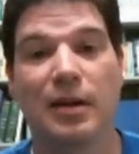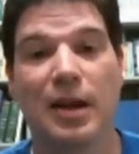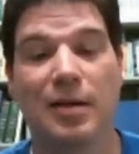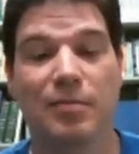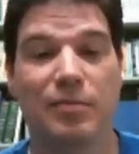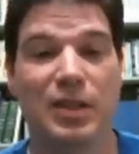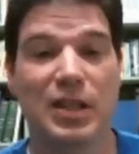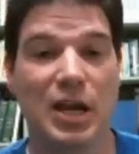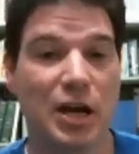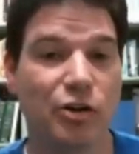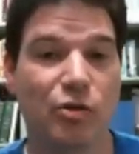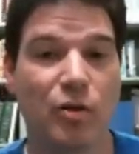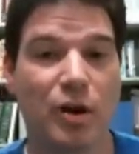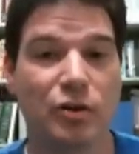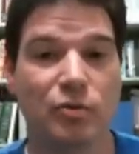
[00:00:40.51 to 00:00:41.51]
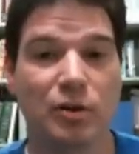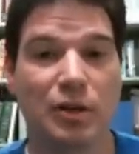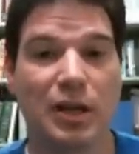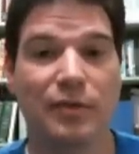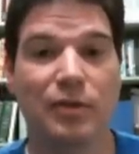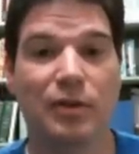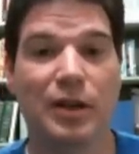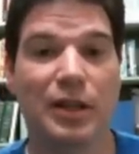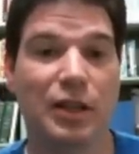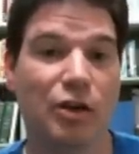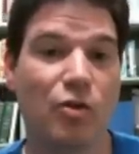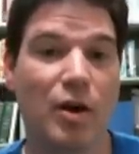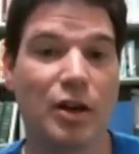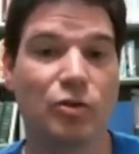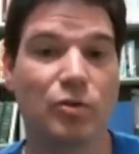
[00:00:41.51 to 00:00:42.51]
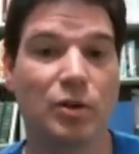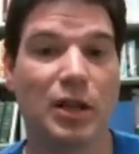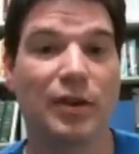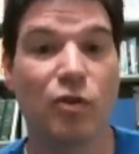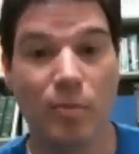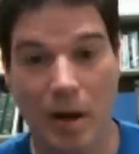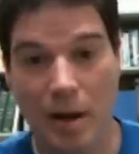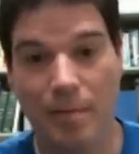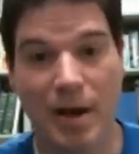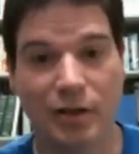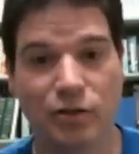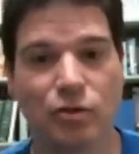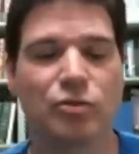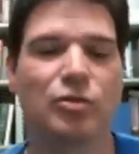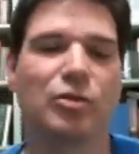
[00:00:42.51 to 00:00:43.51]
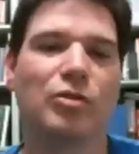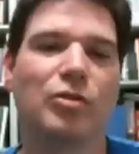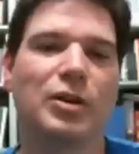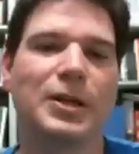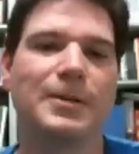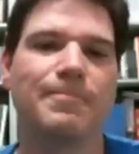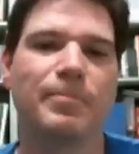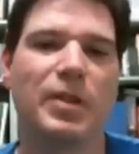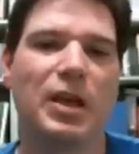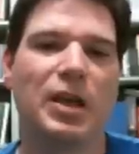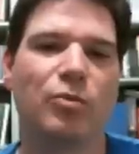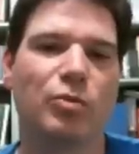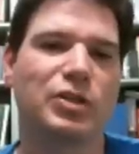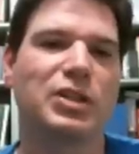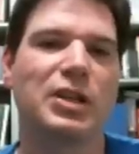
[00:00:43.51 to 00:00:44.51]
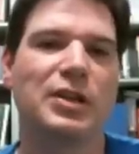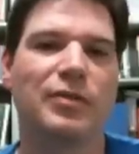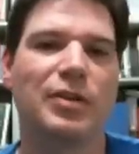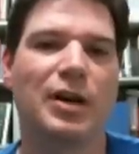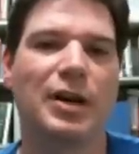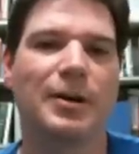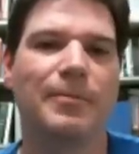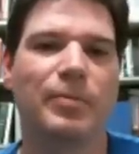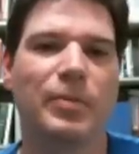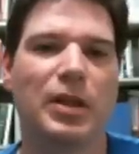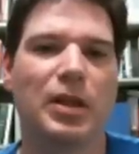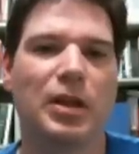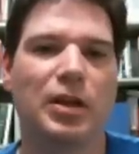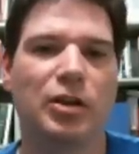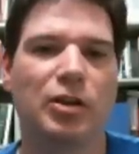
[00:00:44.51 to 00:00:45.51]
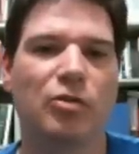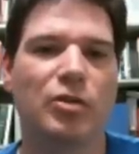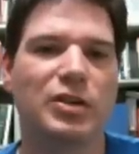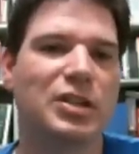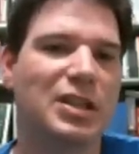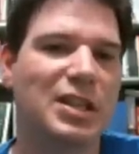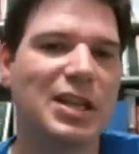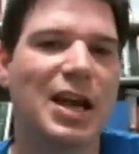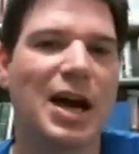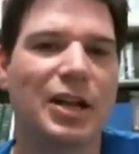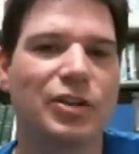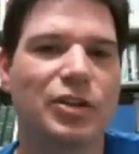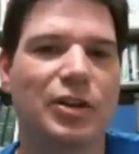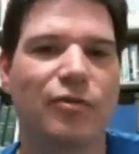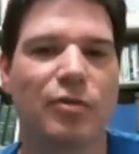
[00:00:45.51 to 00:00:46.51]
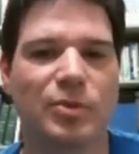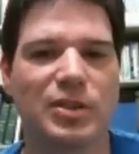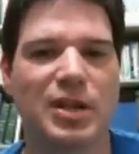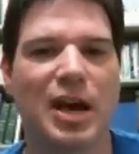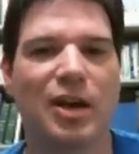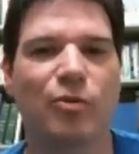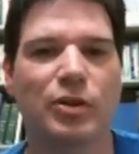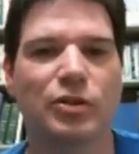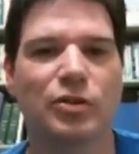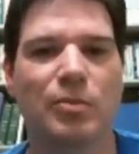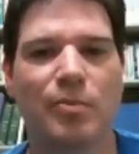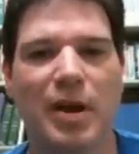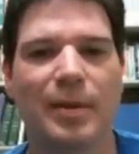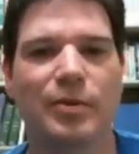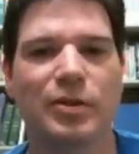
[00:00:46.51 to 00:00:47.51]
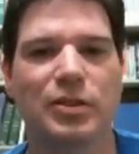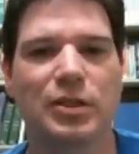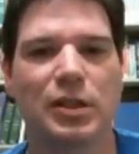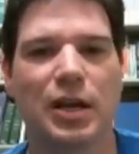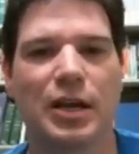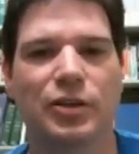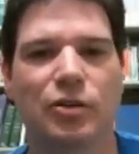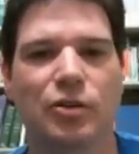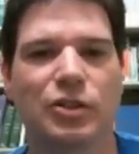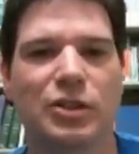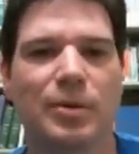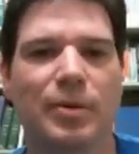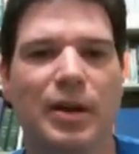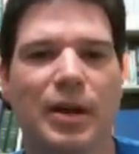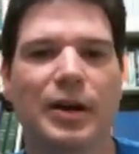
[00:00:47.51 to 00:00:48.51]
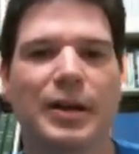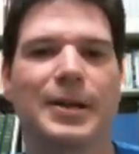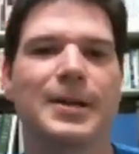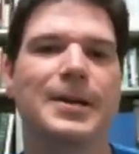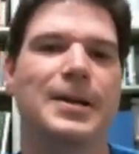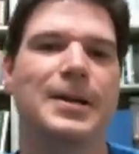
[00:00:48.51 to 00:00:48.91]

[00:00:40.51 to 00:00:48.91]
at the undergraduate level and the graduate level, my master's degree, received degrees in theology from Southwestern Baptist Theological Seminary,